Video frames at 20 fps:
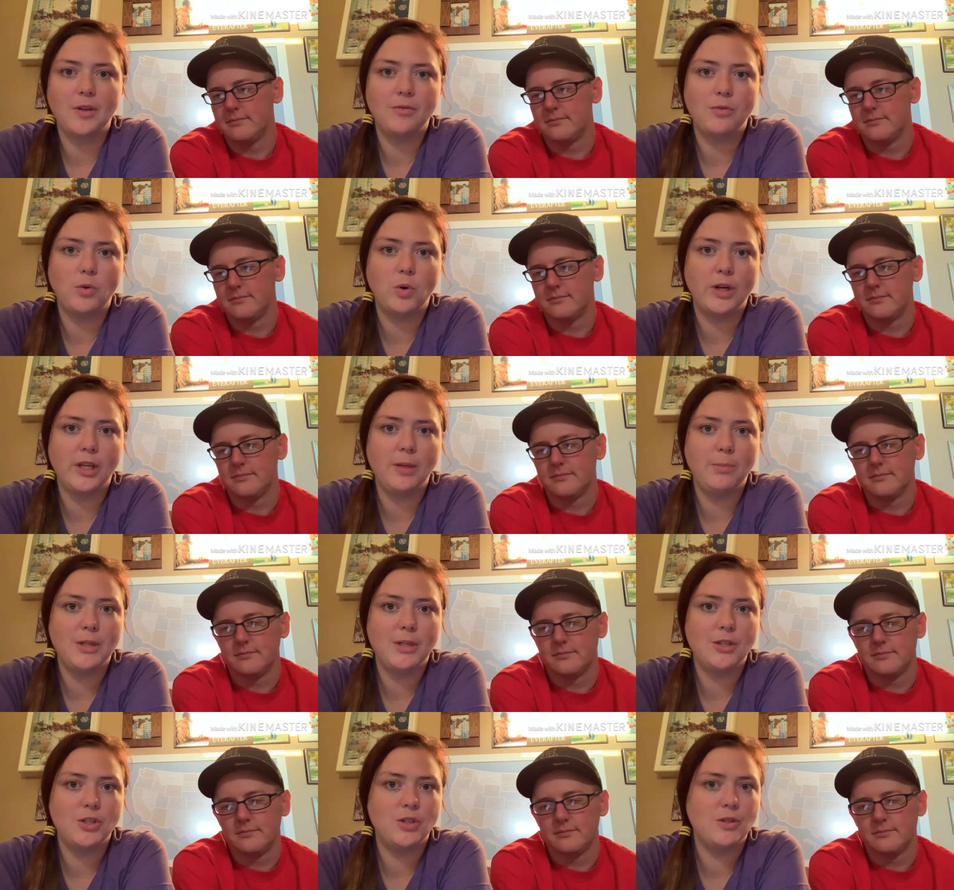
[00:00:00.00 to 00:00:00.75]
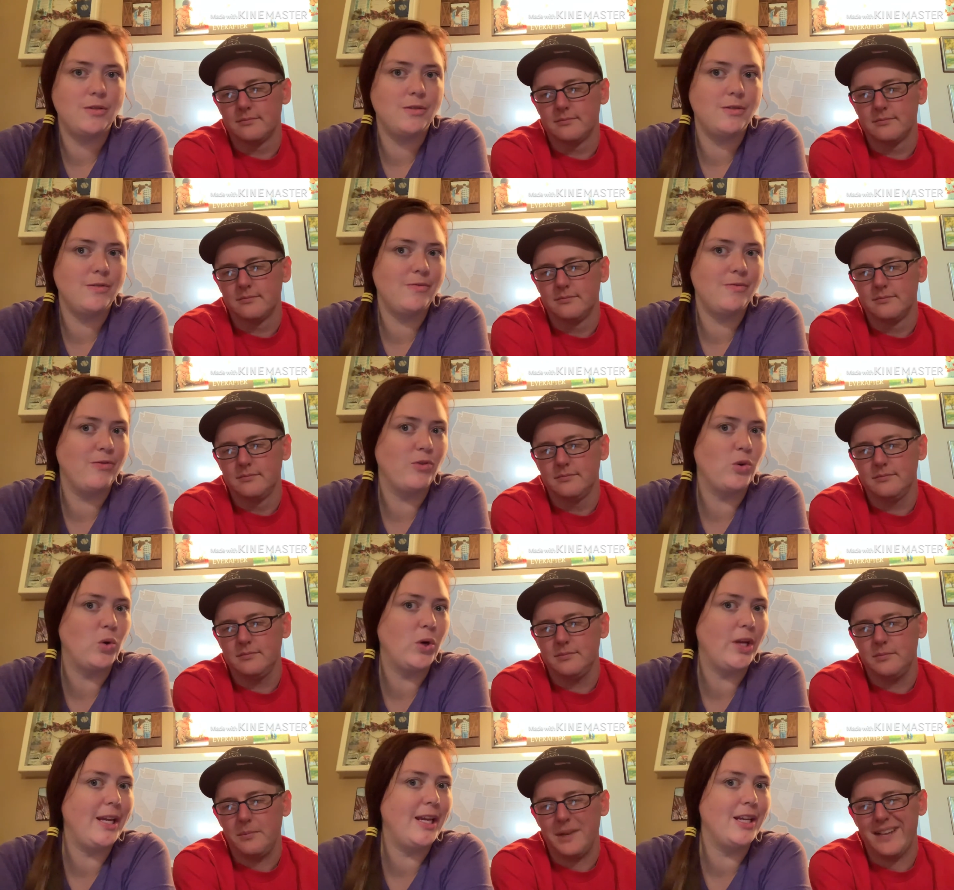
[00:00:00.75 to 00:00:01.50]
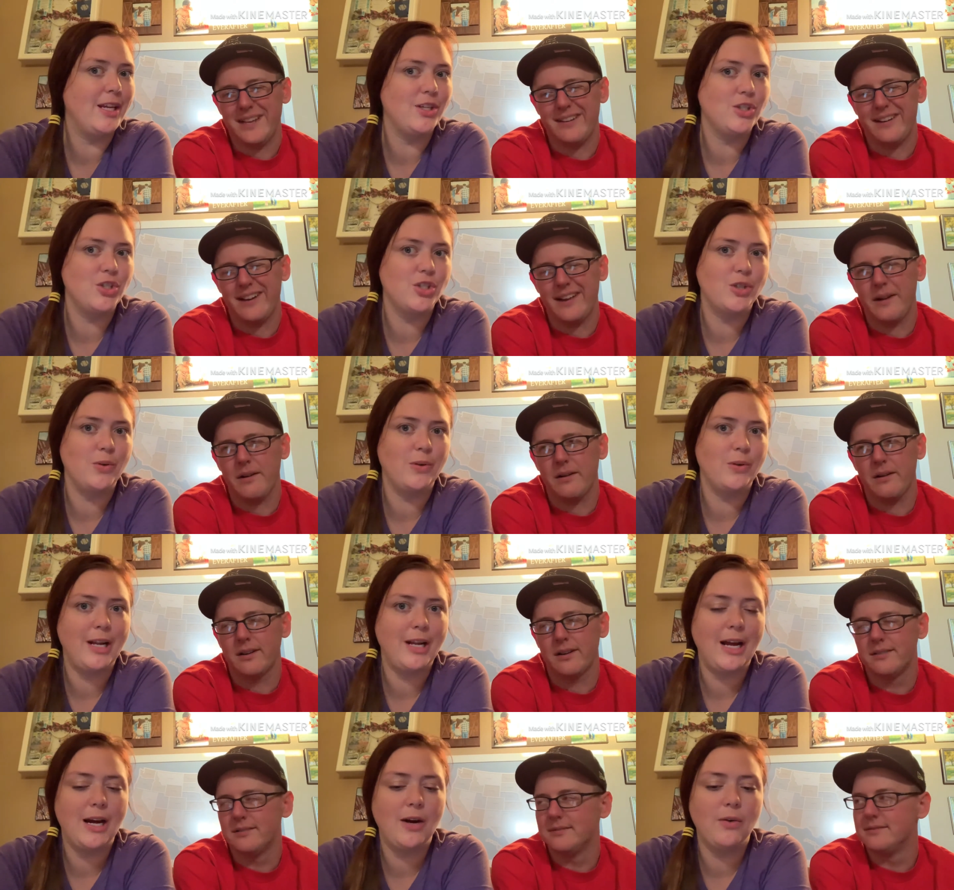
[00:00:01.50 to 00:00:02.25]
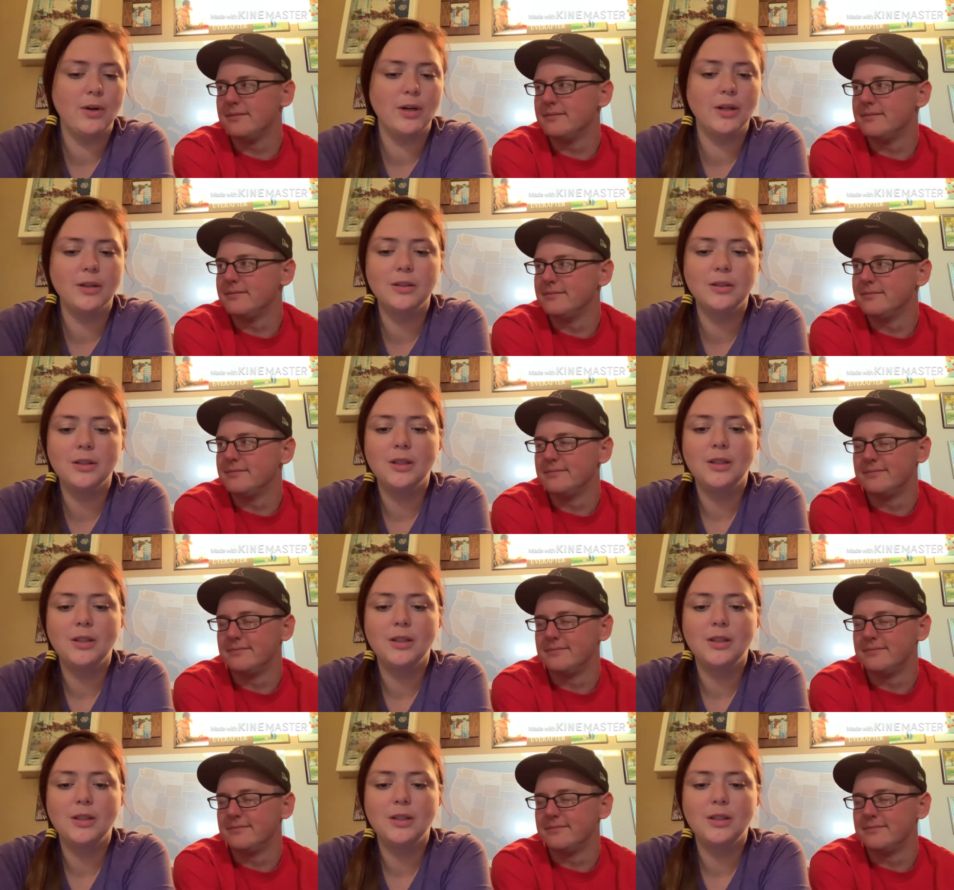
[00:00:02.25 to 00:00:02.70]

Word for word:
Speaker 1: 40-ish 40-ish wow. to an hour.